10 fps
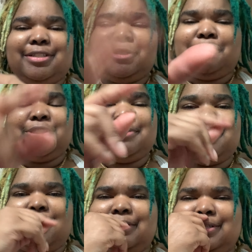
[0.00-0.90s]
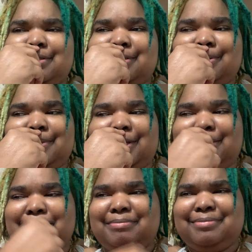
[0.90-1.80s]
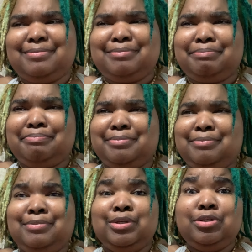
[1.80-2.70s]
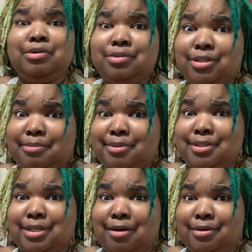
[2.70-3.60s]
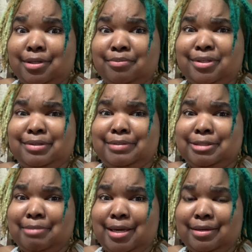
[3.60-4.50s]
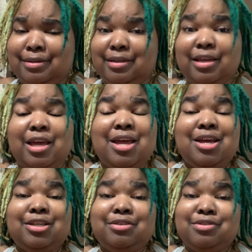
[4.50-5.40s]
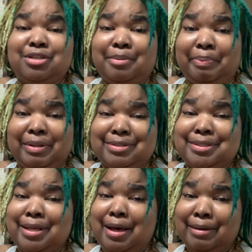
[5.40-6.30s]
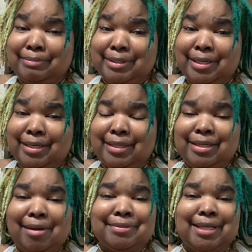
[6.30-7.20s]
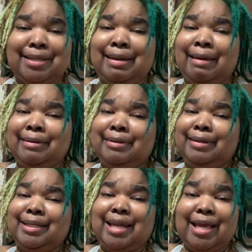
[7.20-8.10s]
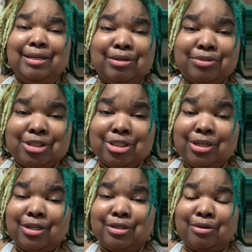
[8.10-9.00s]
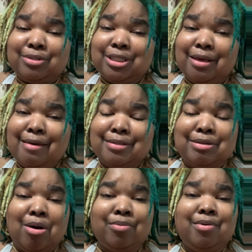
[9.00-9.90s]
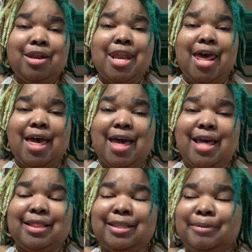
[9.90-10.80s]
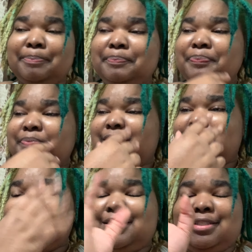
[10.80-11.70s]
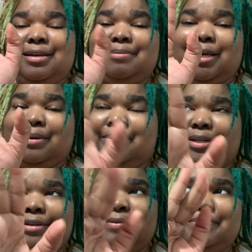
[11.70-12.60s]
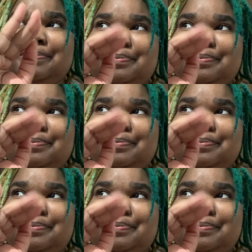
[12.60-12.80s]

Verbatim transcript: in it. She put some salt in it. So I'm like, you should have put salt in it when you was making it. You should have put something in it. Don't taste like it. It ain't no sugar, no season, no nothing. So I'm like, whatever.